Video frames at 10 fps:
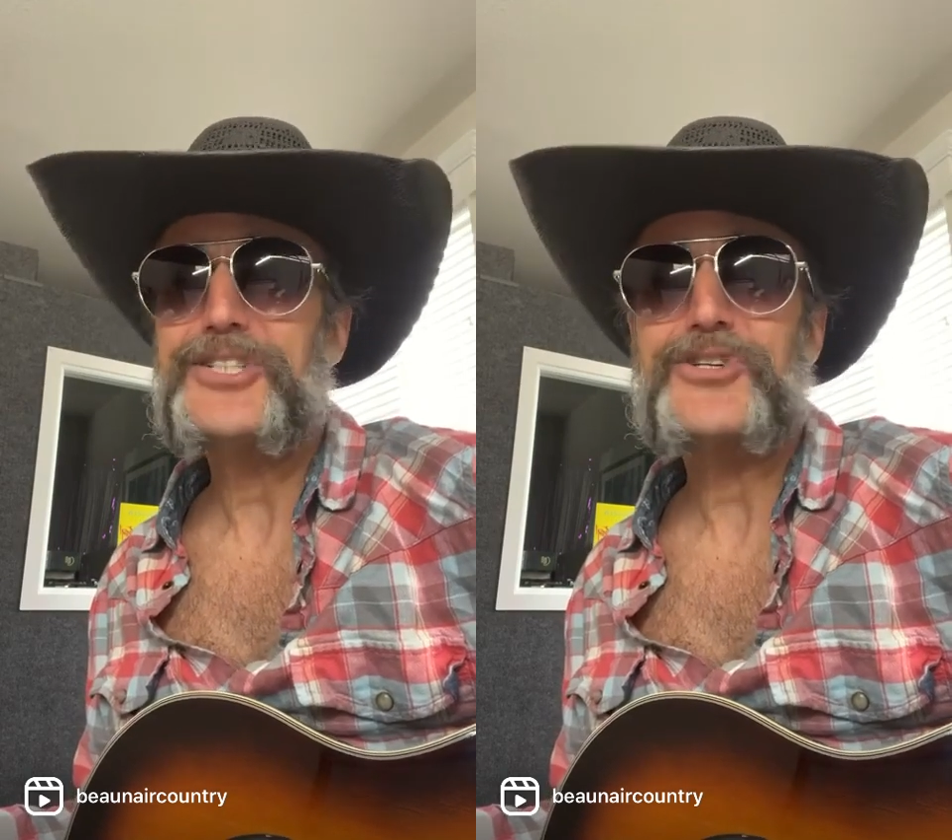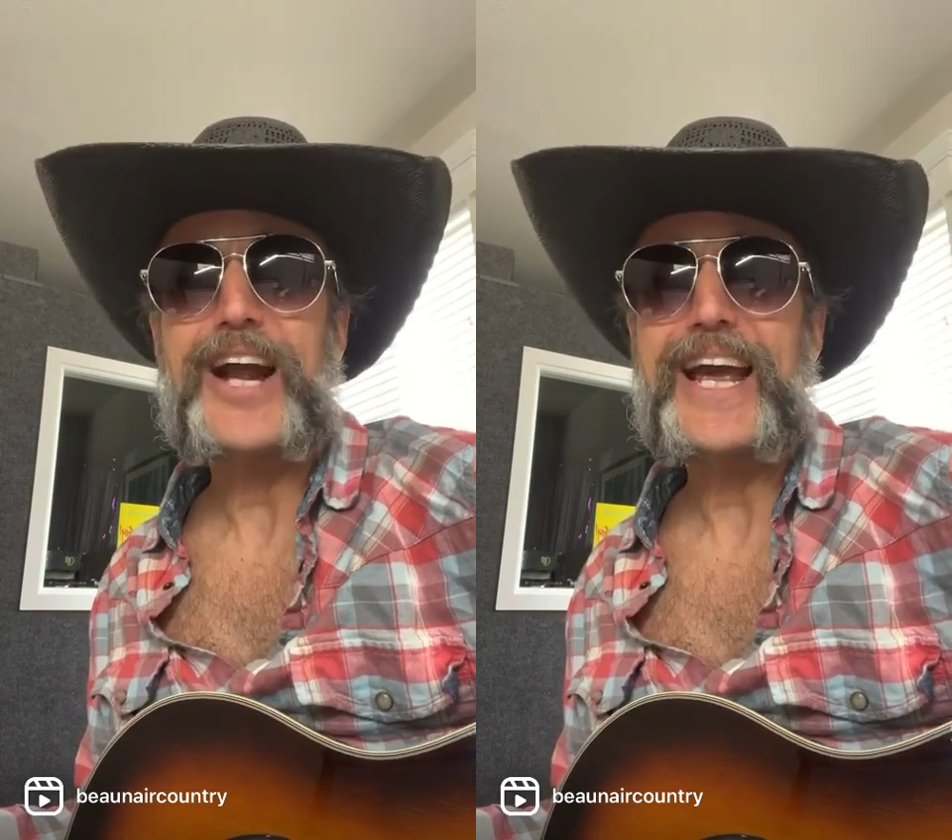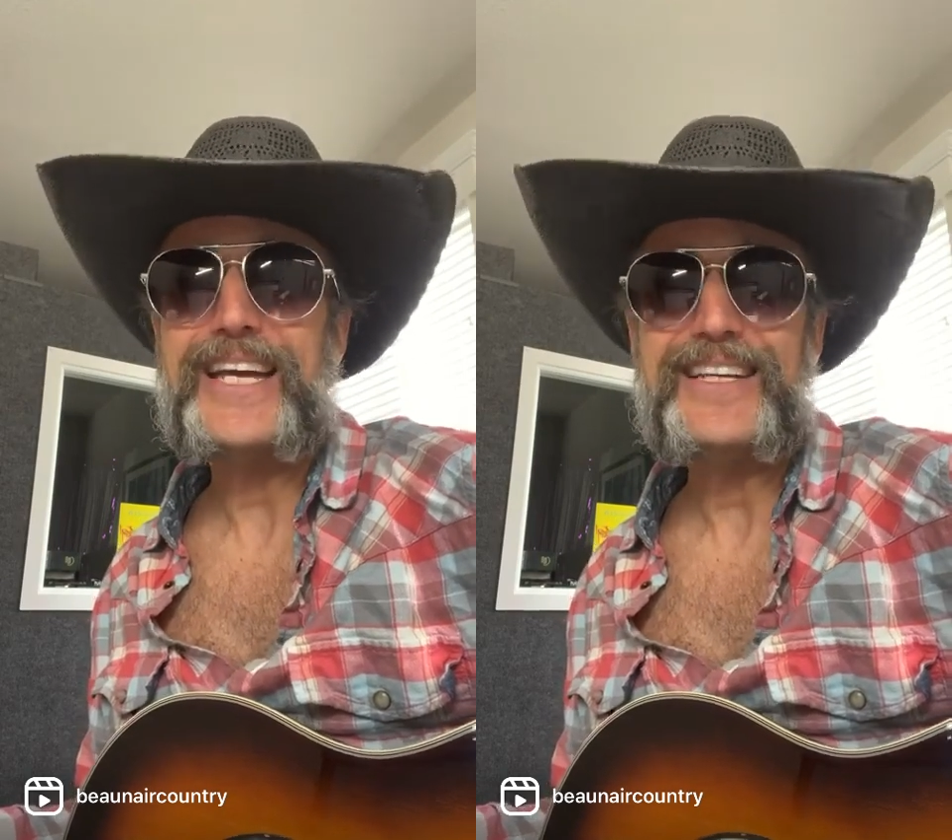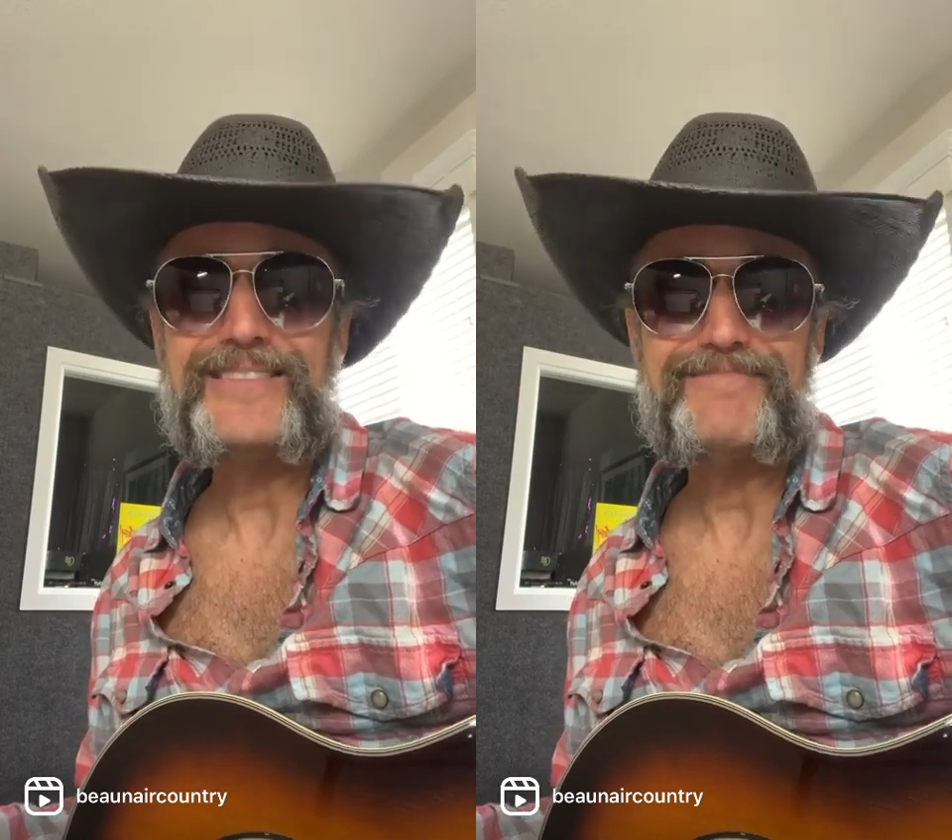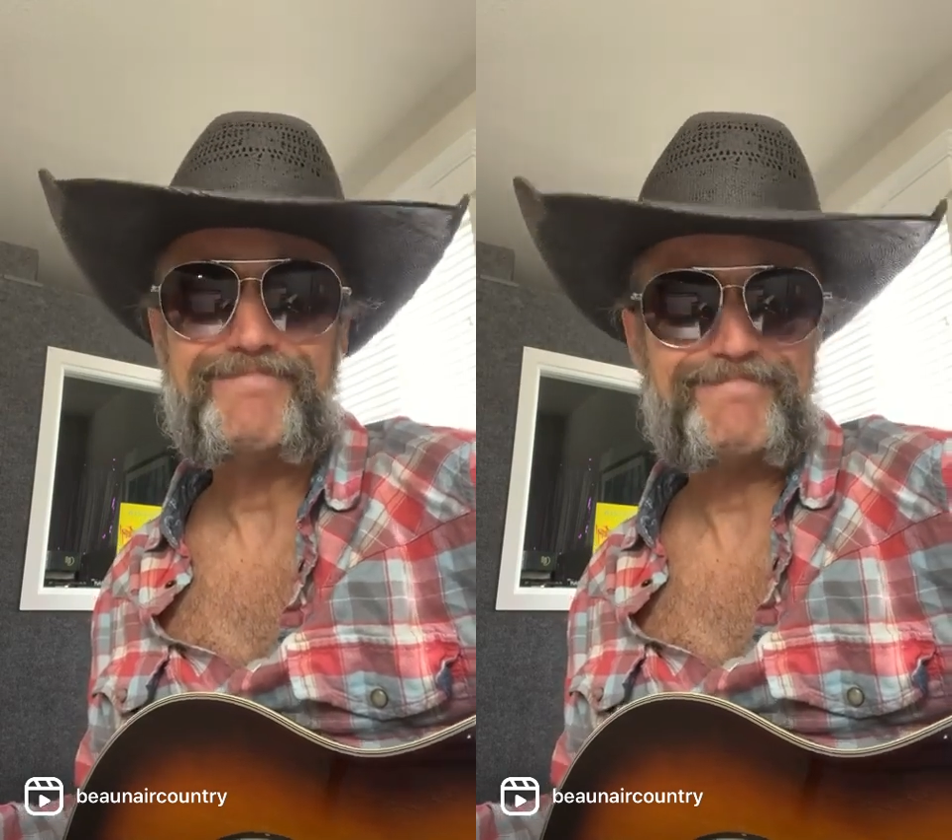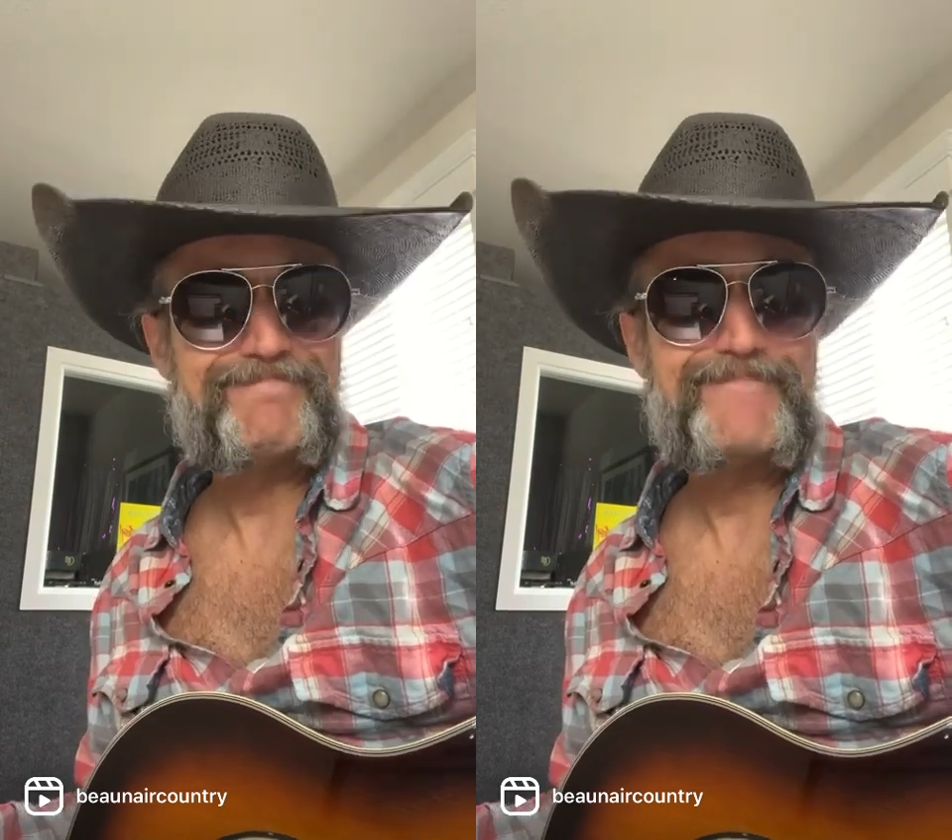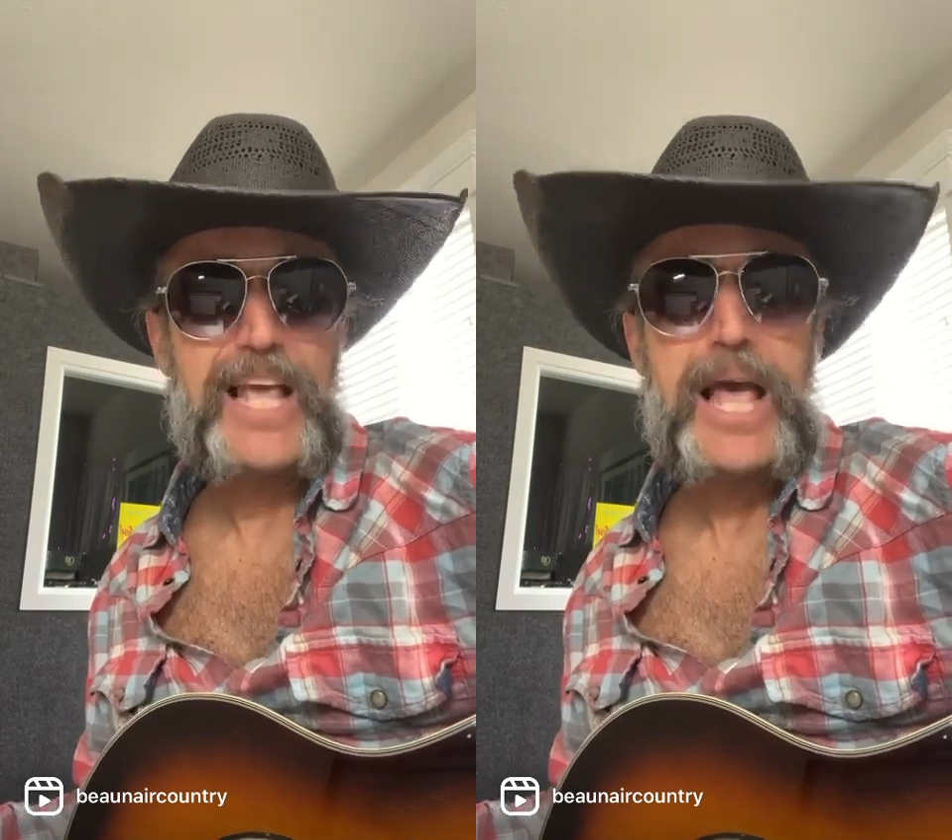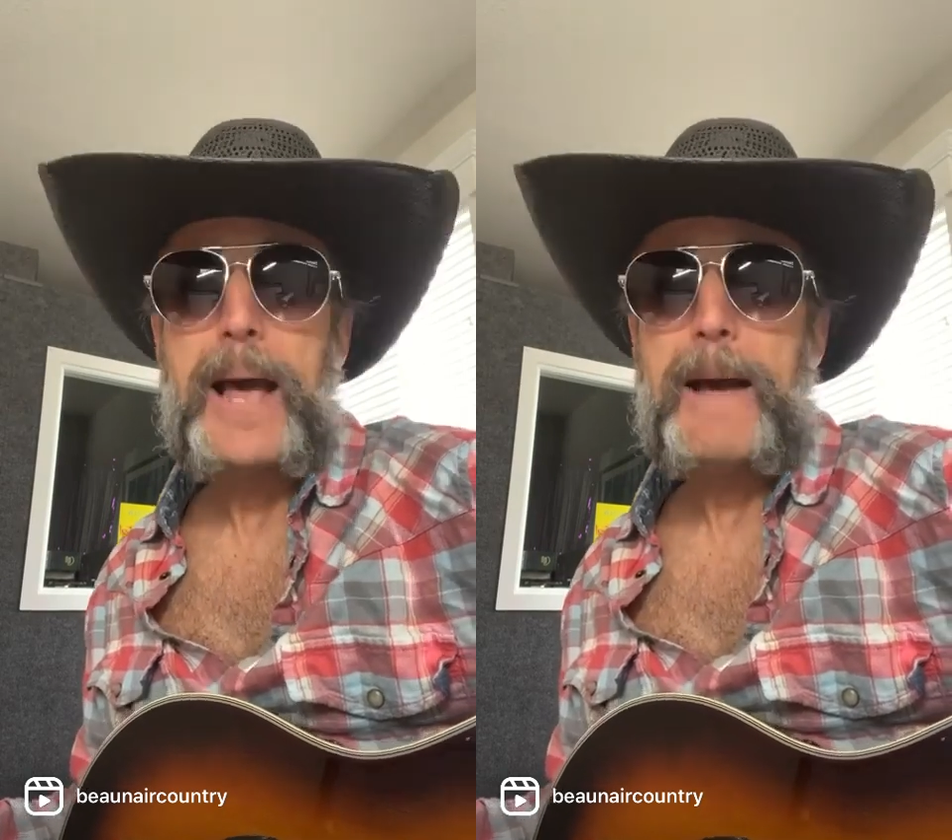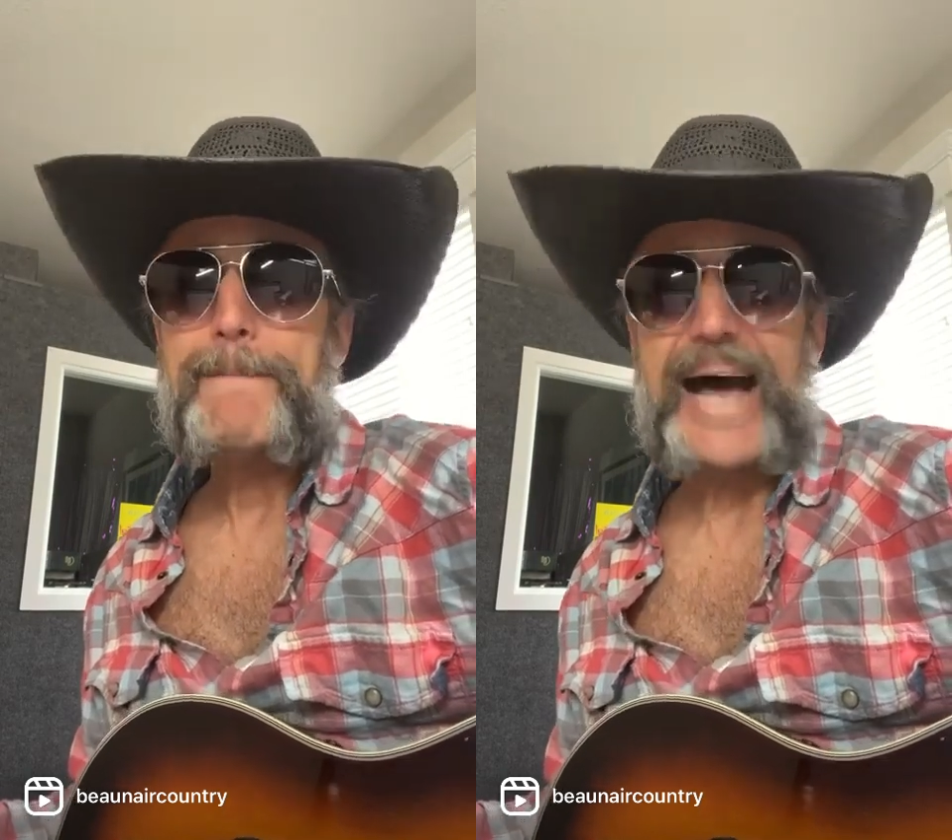train.